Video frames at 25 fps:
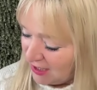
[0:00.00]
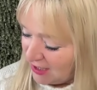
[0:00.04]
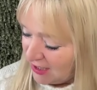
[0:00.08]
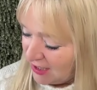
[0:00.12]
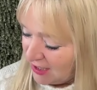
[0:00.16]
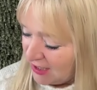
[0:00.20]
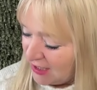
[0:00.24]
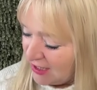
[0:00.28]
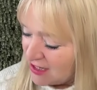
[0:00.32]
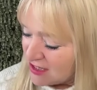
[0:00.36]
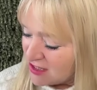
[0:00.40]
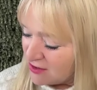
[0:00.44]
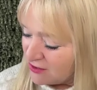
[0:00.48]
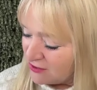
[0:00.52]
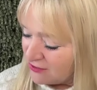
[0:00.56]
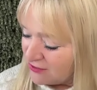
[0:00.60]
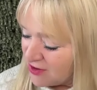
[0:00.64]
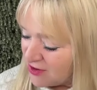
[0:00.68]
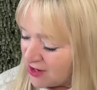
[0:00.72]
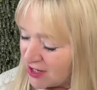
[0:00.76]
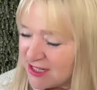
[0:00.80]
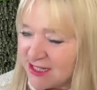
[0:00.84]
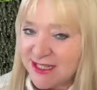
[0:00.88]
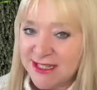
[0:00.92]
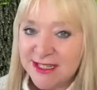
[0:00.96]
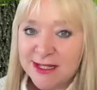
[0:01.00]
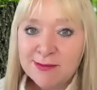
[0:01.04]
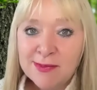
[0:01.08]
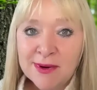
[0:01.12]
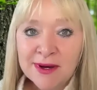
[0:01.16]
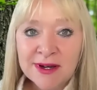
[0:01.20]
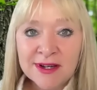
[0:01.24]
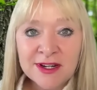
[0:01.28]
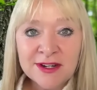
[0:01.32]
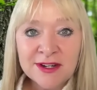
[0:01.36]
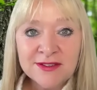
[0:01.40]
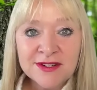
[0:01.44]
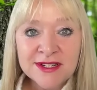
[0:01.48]
He's a feisty
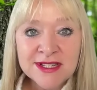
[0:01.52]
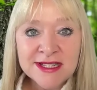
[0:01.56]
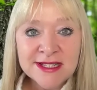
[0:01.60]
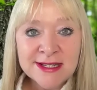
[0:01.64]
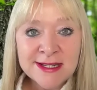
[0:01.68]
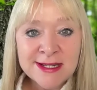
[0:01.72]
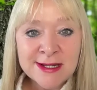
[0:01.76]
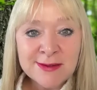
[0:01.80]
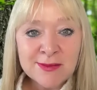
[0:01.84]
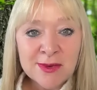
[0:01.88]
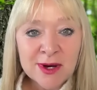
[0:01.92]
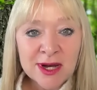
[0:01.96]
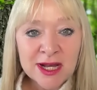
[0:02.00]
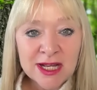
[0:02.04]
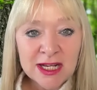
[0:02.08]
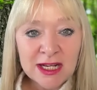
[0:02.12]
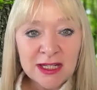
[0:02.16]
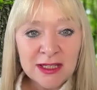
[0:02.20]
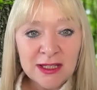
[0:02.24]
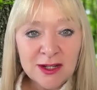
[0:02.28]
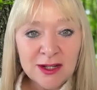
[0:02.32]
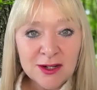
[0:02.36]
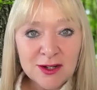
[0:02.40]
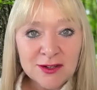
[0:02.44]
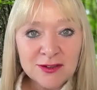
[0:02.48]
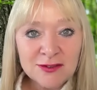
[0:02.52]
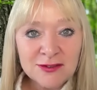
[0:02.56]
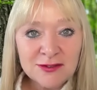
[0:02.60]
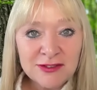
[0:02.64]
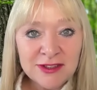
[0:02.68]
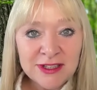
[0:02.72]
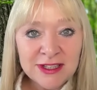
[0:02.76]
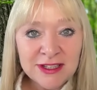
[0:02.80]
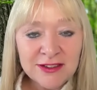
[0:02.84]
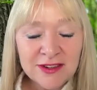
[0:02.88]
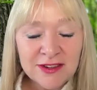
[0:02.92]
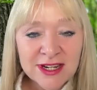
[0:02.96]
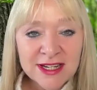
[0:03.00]
bugger, isn't he, Michael at
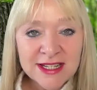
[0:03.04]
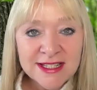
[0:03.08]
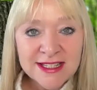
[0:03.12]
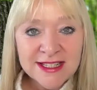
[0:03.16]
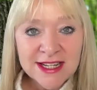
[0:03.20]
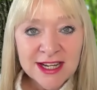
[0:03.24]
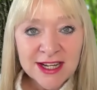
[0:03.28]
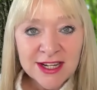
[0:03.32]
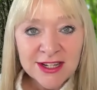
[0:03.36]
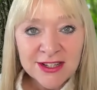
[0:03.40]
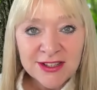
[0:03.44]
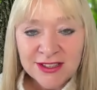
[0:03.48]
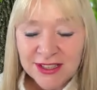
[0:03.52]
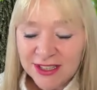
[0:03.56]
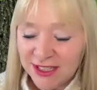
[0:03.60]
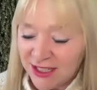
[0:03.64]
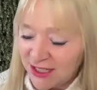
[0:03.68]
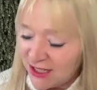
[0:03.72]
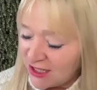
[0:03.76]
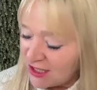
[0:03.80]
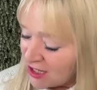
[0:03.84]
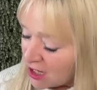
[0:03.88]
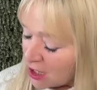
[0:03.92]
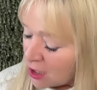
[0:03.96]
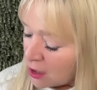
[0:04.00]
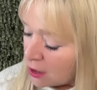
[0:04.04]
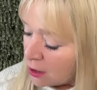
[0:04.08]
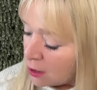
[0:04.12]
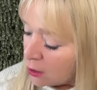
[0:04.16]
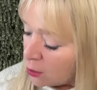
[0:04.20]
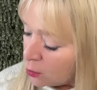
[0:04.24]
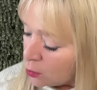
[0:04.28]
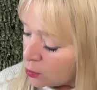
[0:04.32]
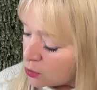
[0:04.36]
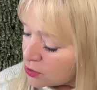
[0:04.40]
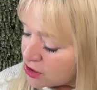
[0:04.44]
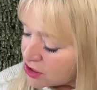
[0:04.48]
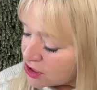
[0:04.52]
Conflict Radio?
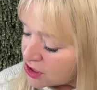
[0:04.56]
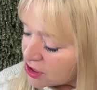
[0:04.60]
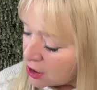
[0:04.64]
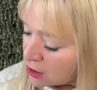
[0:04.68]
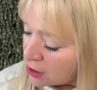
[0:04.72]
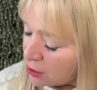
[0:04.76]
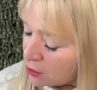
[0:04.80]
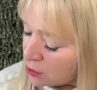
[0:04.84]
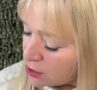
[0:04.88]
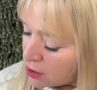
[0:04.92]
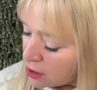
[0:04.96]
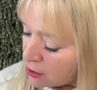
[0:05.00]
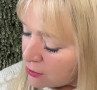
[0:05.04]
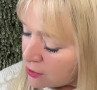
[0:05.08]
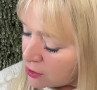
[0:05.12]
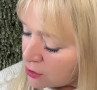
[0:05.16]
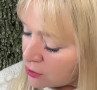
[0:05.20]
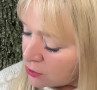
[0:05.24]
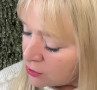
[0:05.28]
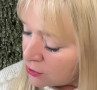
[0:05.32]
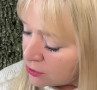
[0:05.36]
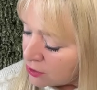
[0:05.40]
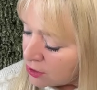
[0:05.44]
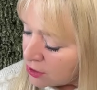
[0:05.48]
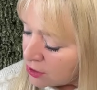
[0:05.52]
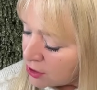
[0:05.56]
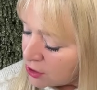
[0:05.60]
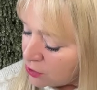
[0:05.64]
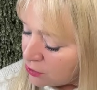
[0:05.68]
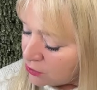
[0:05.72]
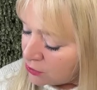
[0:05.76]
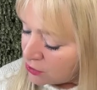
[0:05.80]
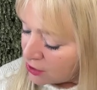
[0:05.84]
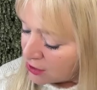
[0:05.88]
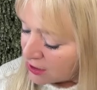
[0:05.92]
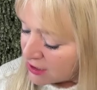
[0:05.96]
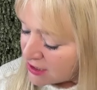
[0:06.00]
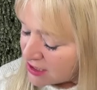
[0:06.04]
Also going on the
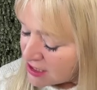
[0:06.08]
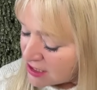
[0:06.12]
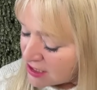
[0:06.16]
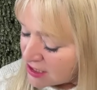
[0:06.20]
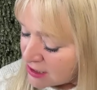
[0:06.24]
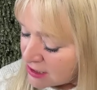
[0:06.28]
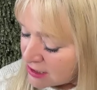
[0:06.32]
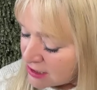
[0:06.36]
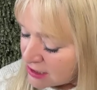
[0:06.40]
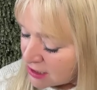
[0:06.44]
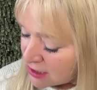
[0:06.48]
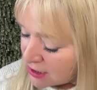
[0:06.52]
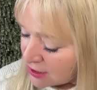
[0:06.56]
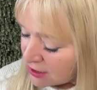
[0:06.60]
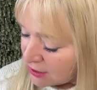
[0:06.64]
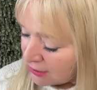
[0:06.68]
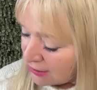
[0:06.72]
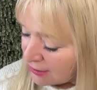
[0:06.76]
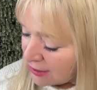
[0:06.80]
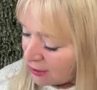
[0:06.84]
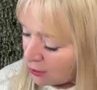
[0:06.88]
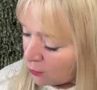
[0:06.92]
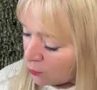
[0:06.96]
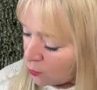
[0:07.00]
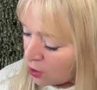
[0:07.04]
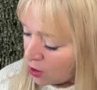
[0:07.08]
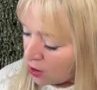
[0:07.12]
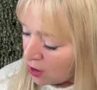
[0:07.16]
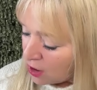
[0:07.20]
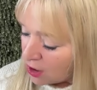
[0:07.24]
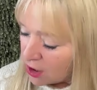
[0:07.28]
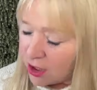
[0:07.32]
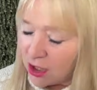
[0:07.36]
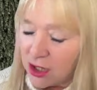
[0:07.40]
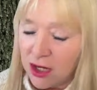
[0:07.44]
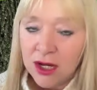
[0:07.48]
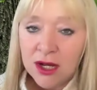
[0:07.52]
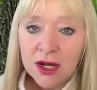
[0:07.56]
United
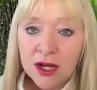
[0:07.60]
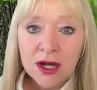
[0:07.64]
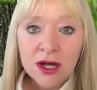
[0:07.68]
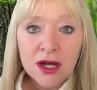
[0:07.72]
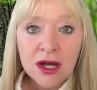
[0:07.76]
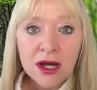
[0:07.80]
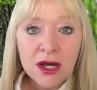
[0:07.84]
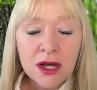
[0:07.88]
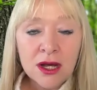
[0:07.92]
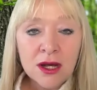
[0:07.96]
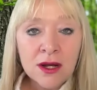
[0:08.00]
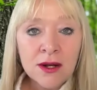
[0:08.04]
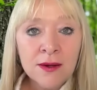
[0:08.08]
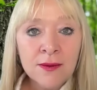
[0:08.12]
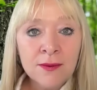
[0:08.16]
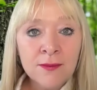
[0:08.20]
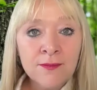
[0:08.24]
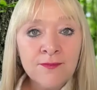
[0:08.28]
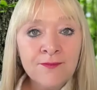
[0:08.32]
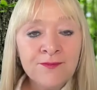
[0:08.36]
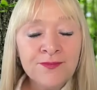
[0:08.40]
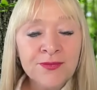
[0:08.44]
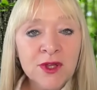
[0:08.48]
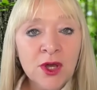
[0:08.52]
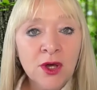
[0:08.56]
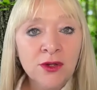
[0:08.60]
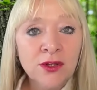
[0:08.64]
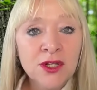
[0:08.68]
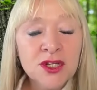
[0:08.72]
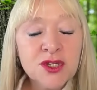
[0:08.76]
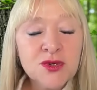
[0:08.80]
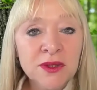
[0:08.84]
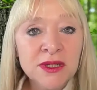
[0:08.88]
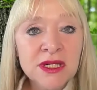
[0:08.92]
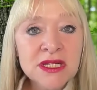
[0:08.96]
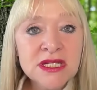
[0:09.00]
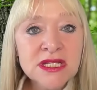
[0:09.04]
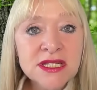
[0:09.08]
Network on the
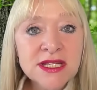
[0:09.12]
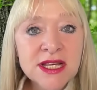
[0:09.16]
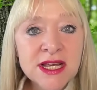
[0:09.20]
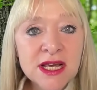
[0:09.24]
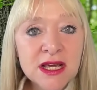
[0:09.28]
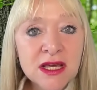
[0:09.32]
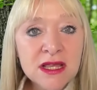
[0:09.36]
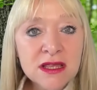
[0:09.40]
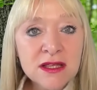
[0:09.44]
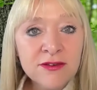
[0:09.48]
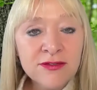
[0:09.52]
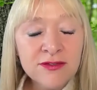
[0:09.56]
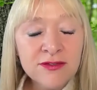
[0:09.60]
26th of